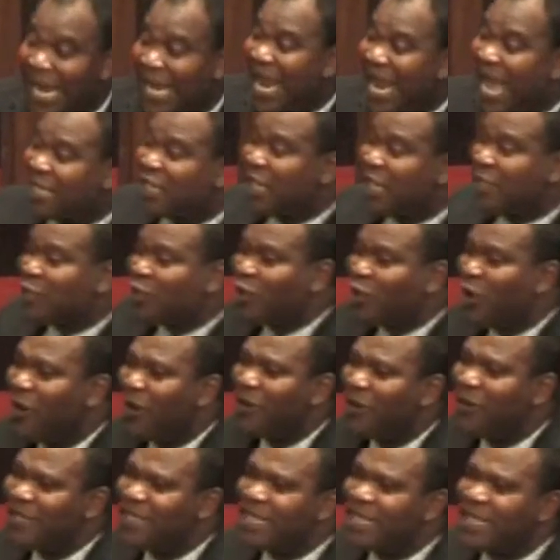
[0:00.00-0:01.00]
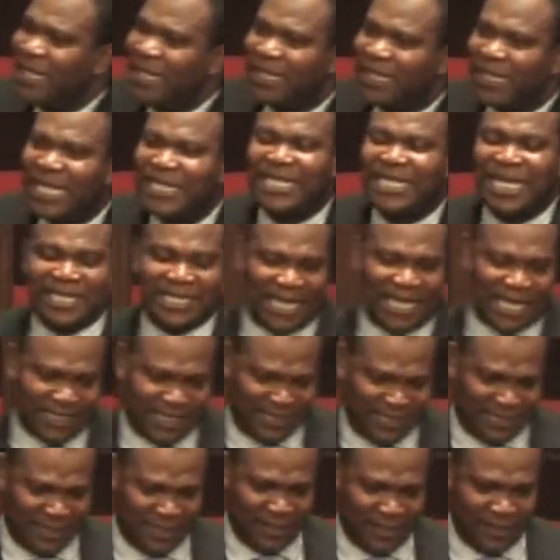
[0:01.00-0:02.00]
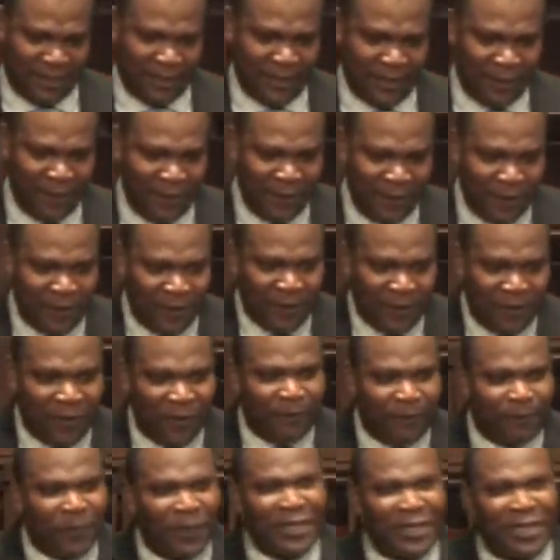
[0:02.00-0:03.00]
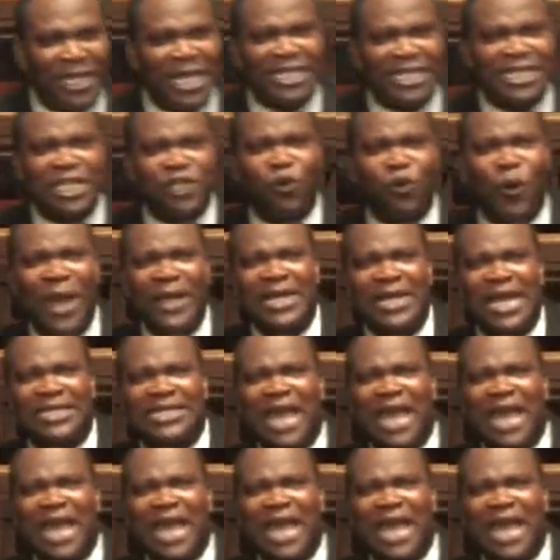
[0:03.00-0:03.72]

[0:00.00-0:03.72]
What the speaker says: the next, so you see, this is it. This is when they